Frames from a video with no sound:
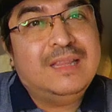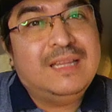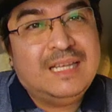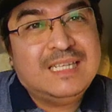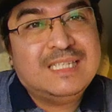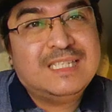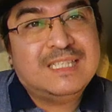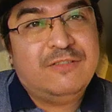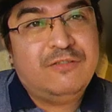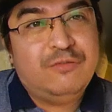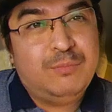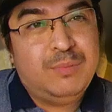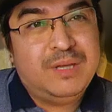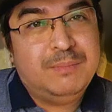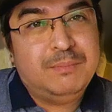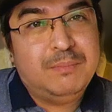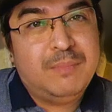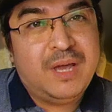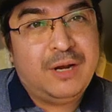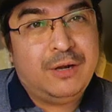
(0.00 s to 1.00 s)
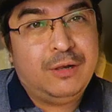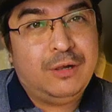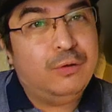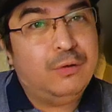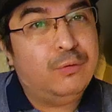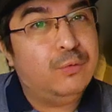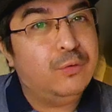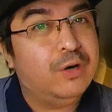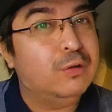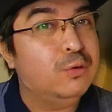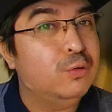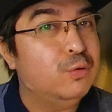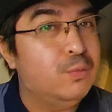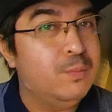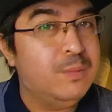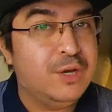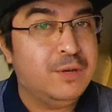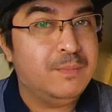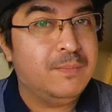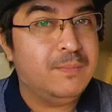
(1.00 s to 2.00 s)
least have been metal or
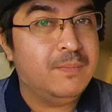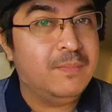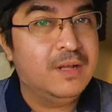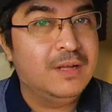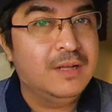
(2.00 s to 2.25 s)
aluminum.